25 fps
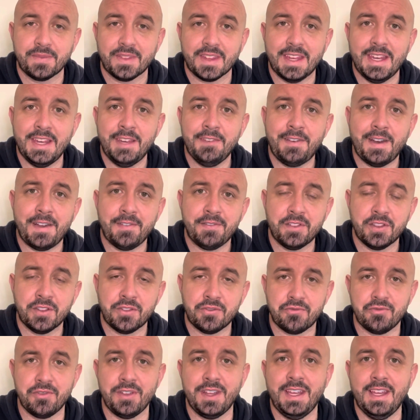If after
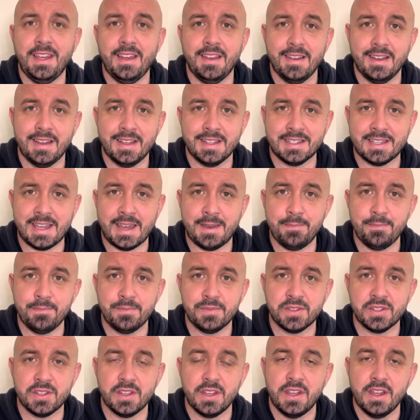3
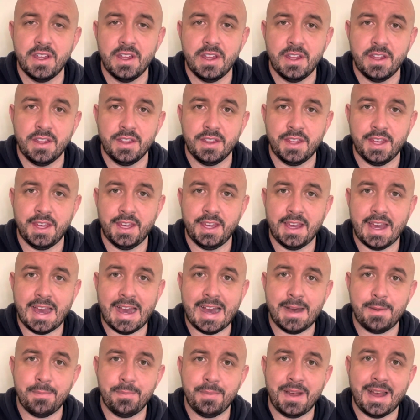attempts, the
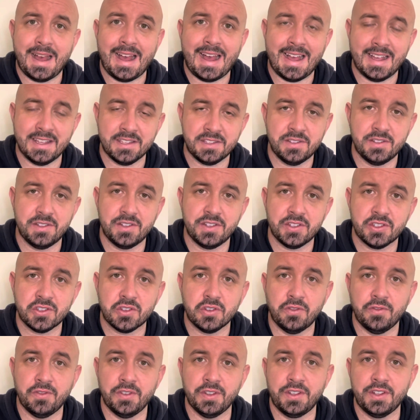app hasn't
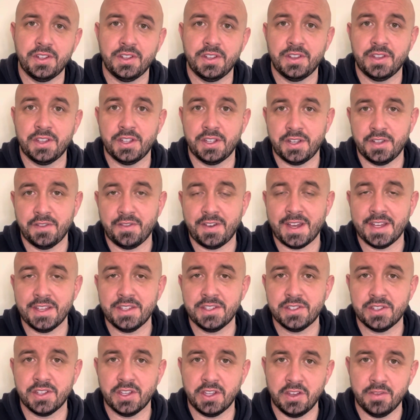discovered the
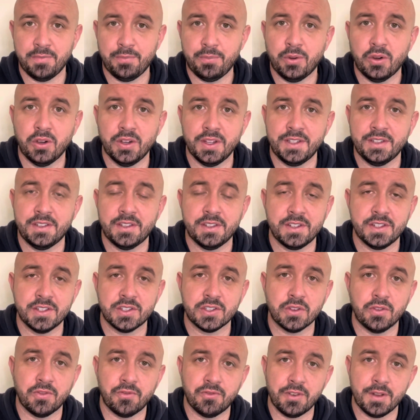device that you've put into
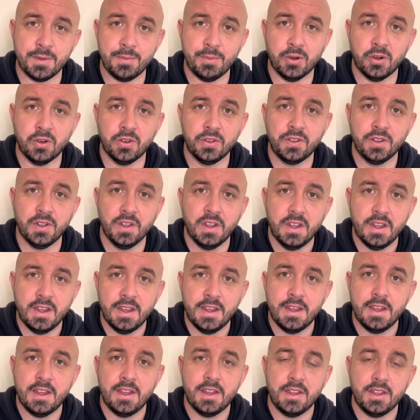discovery mode,
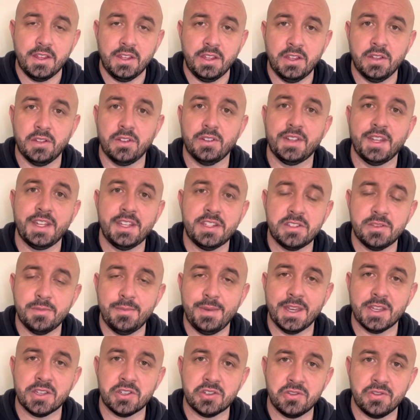you'll need to
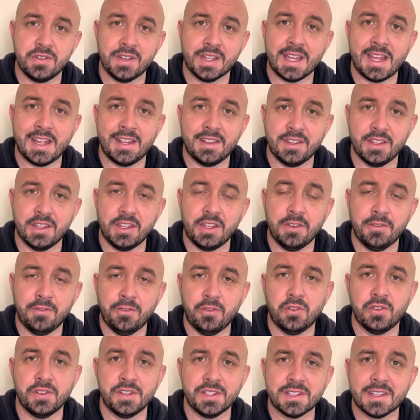make sure again that your
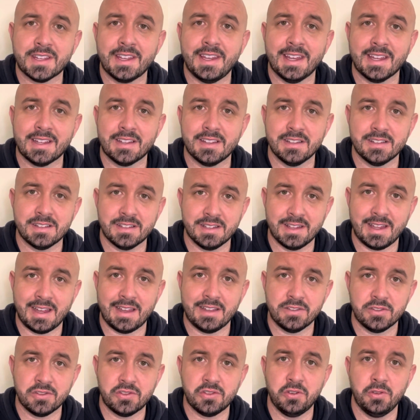phone is connected to
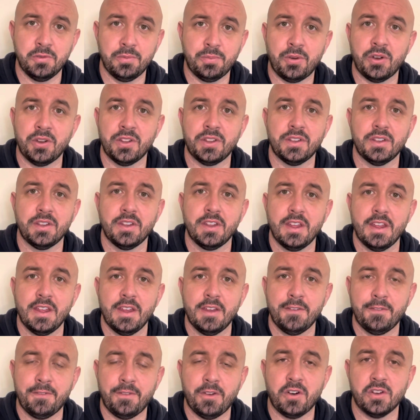that
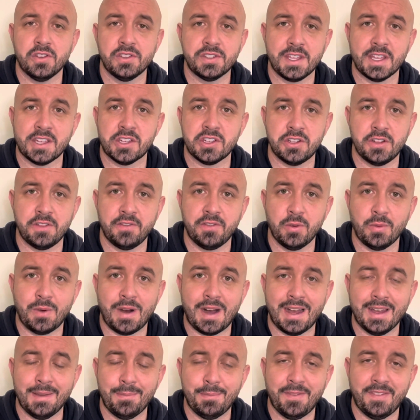2.4 section of your
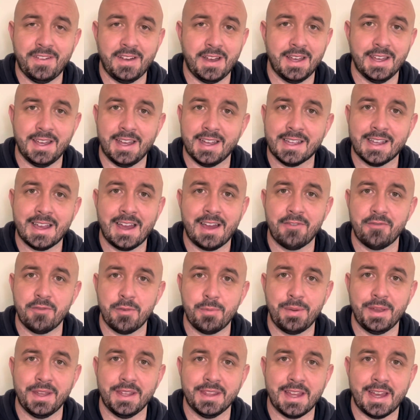Wi-Fi. I can't
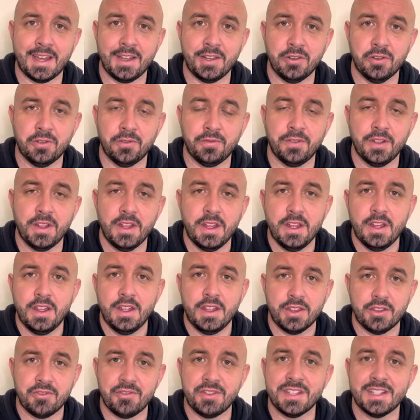repeat that enough.
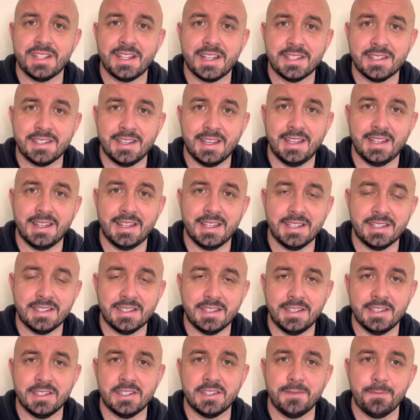The reason I say this
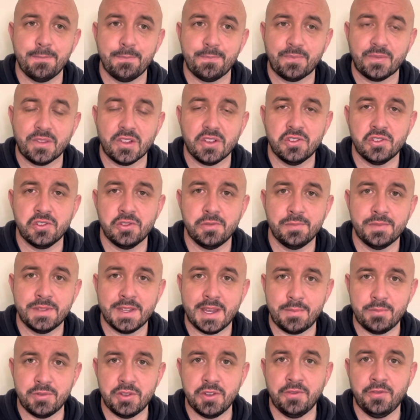is
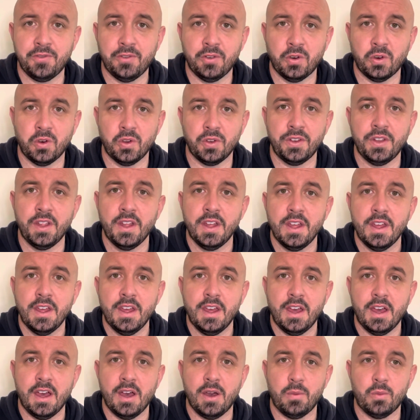sometimes your phone
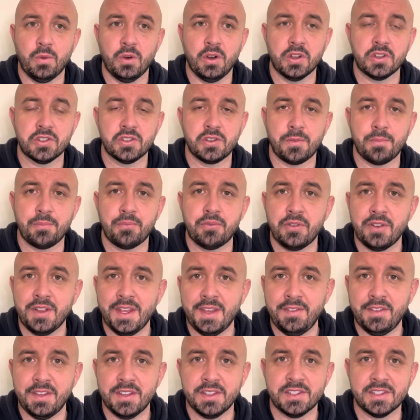works on
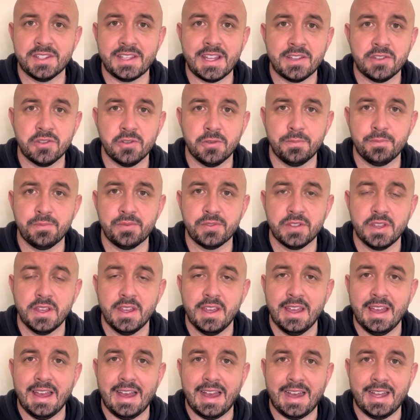previous setups
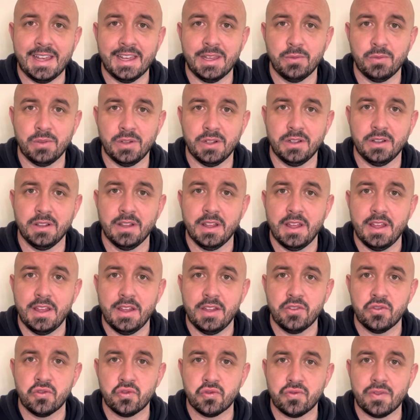and it will
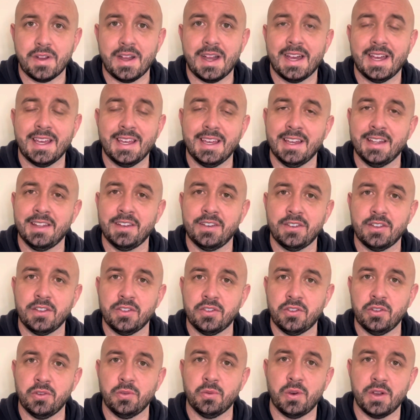try and
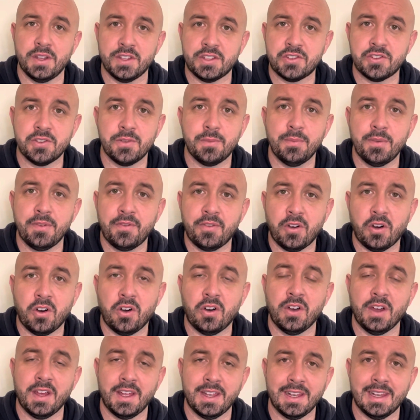do what it's done
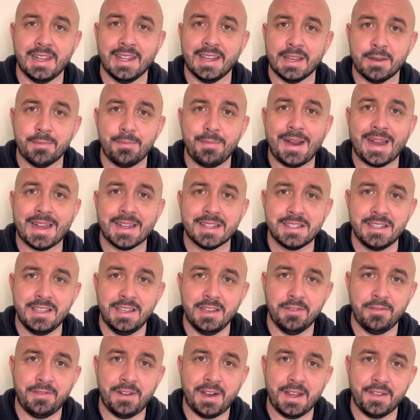before and link back to
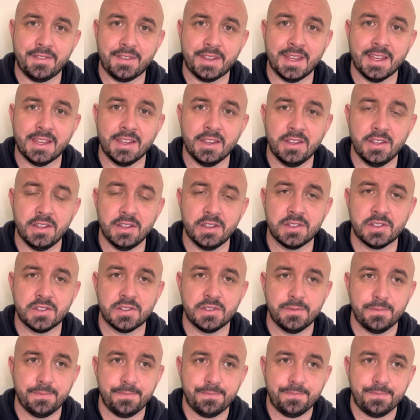your 5 gigahertz,